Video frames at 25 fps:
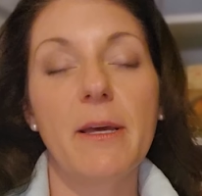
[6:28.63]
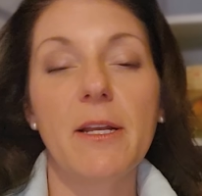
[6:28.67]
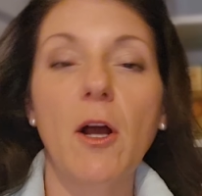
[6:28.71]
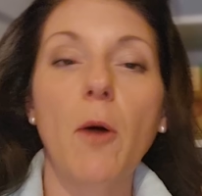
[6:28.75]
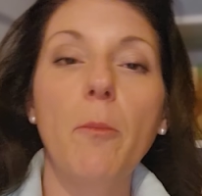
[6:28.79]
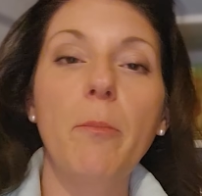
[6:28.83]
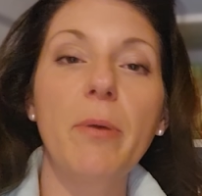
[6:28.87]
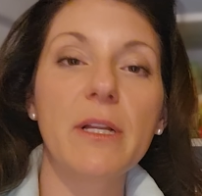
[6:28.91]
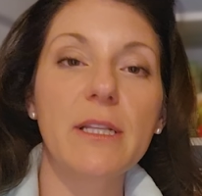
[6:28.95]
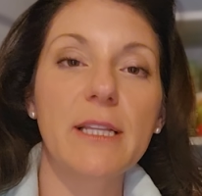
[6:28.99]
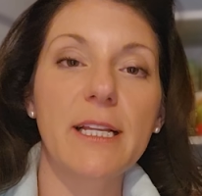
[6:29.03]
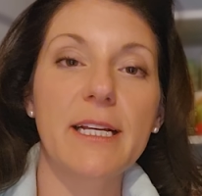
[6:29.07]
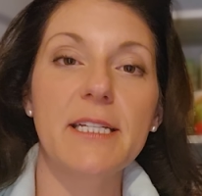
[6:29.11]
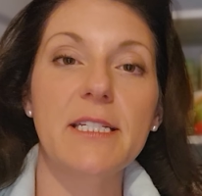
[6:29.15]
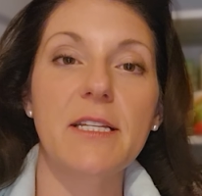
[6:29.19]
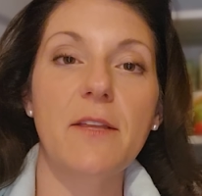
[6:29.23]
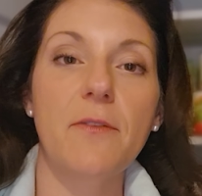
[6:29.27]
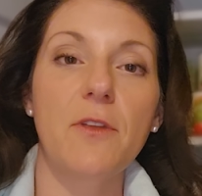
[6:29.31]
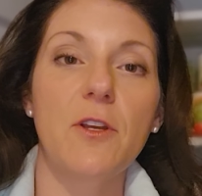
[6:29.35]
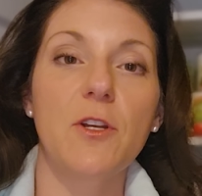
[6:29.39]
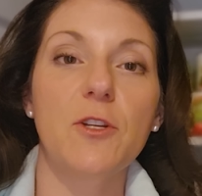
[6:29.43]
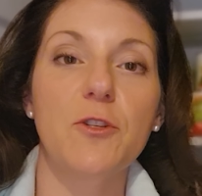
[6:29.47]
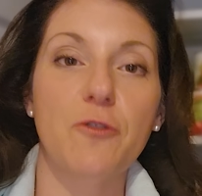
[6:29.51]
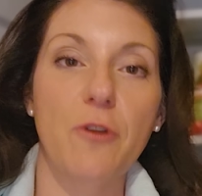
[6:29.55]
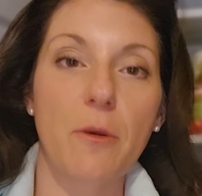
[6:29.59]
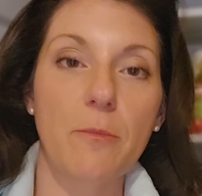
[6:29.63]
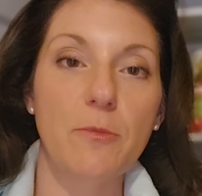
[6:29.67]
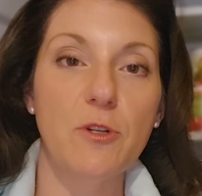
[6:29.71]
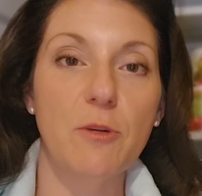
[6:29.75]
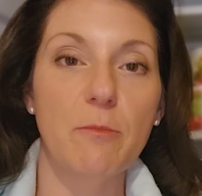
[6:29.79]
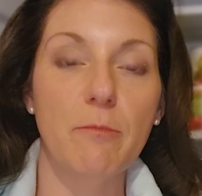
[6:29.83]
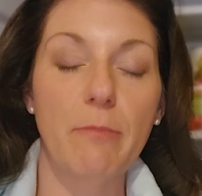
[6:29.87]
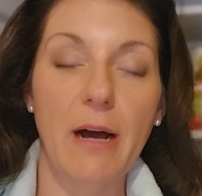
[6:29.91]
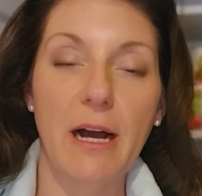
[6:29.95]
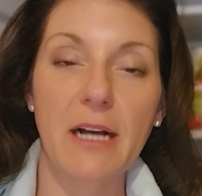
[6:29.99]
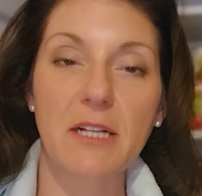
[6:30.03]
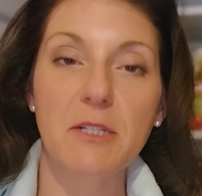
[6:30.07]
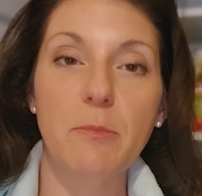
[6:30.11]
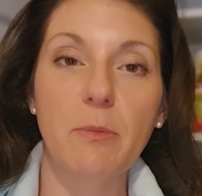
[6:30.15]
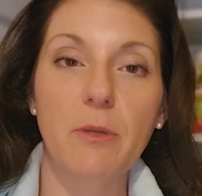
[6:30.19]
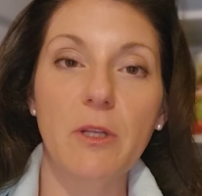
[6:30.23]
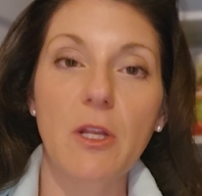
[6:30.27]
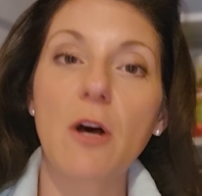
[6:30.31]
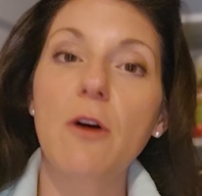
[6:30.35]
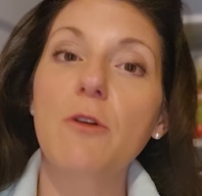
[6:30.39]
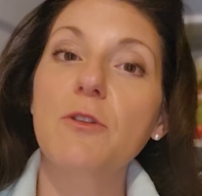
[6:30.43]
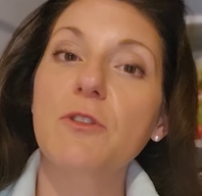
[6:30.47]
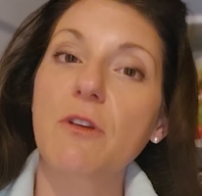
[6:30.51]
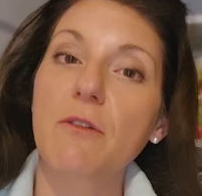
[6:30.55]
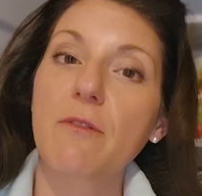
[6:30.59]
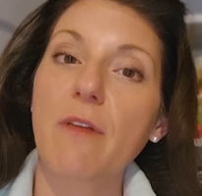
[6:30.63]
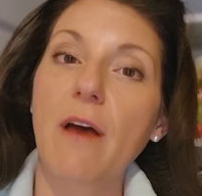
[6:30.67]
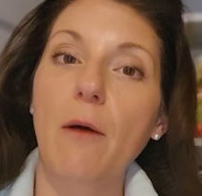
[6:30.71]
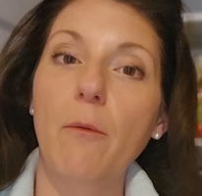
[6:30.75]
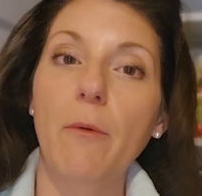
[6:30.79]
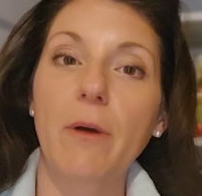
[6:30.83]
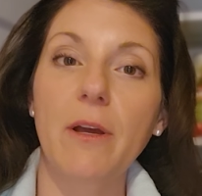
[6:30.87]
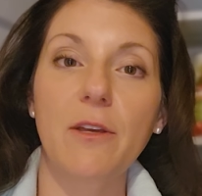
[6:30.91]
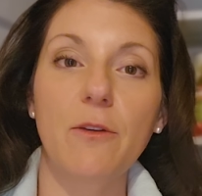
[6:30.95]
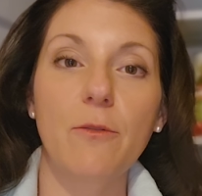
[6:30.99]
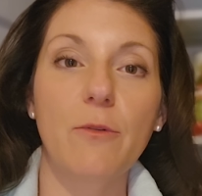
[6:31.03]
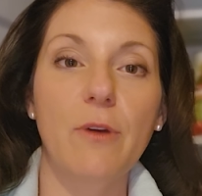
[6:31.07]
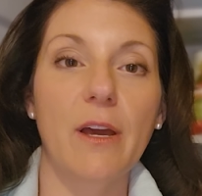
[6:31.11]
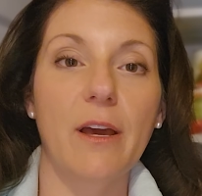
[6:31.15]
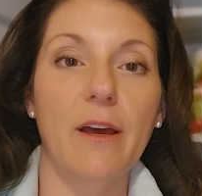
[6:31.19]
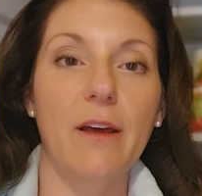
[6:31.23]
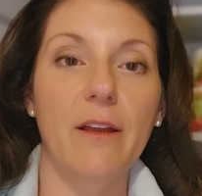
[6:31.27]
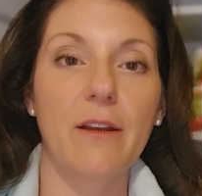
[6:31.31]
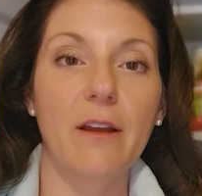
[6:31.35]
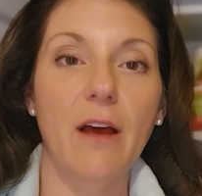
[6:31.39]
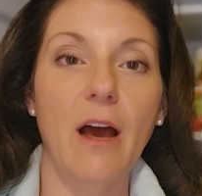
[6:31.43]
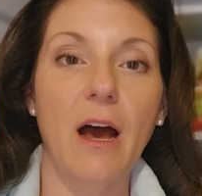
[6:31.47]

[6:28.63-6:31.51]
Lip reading: I'll put links in the description box below so that way you can